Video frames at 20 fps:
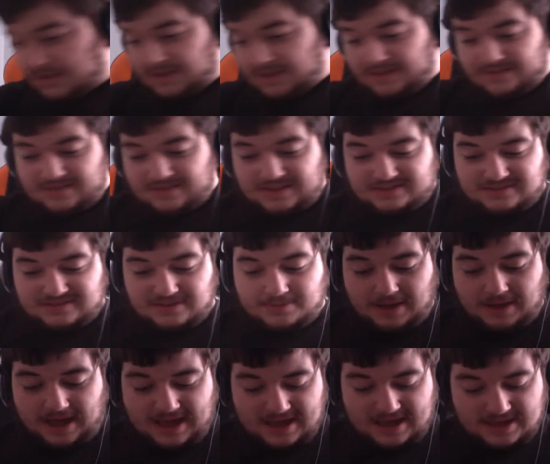Next up,
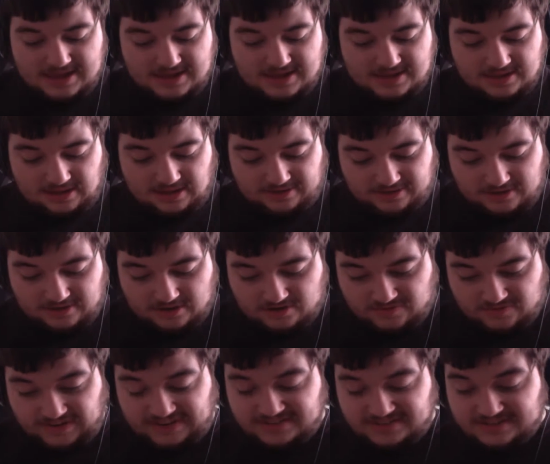another
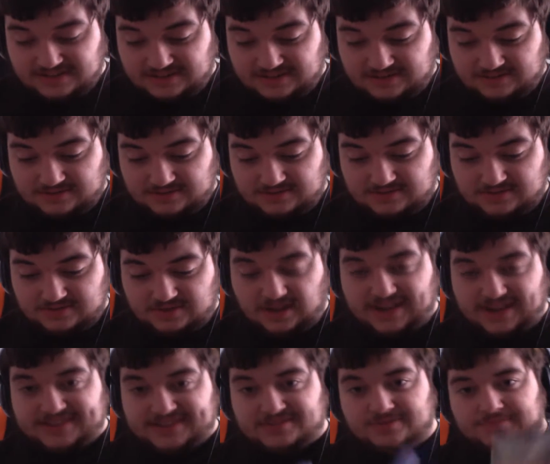racing
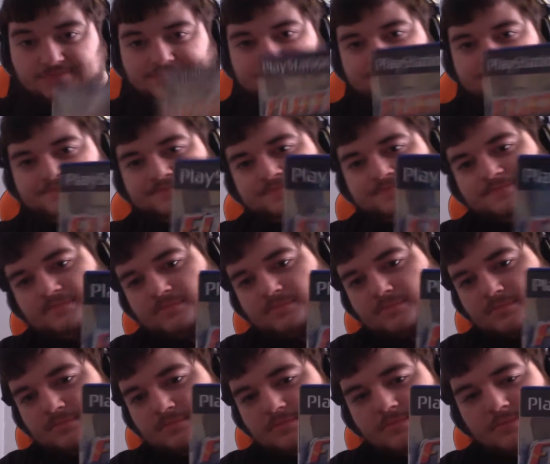title,
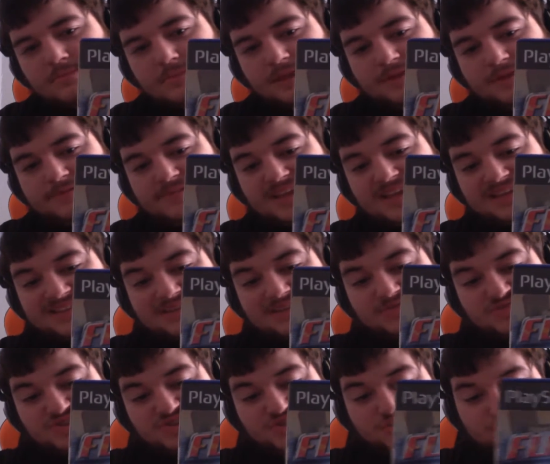Flat Out 2.